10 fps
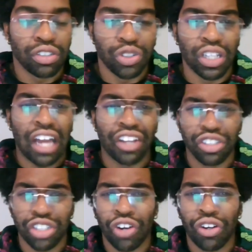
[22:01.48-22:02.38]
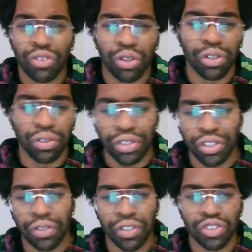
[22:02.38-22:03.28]
so a lot of this current role,
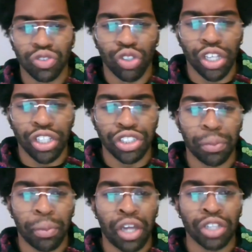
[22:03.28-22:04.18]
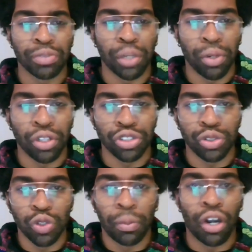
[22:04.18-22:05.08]
is relationship management among
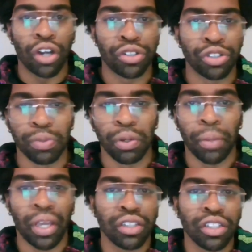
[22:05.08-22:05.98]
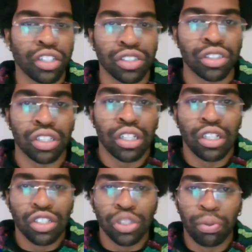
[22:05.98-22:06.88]
school partners, but mainly it's
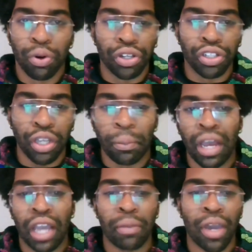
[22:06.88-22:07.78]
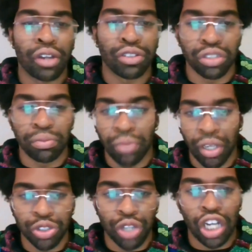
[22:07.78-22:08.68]
supporting impact managers and
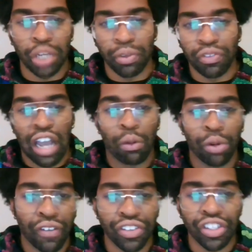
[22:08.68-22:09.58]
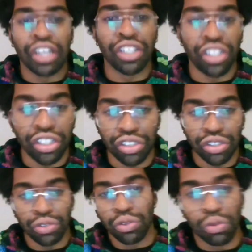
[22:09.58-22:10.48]
making sure I can provide whatever they need
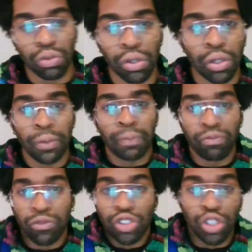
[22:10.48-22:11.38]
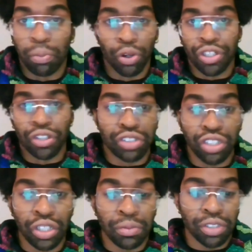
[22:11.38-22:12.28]
to support their
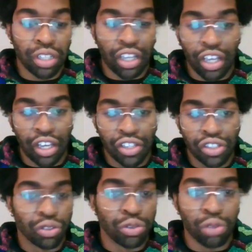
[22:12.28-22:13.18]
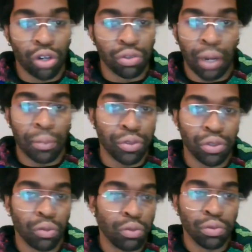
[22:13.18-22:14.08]
teams, aka, you all
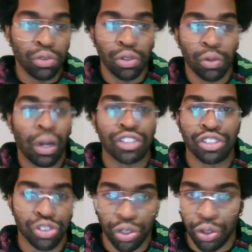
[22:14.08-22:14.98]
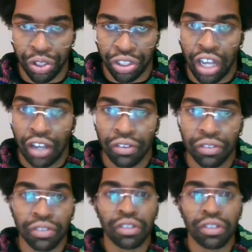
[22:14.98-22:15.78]
who are watching this recording now.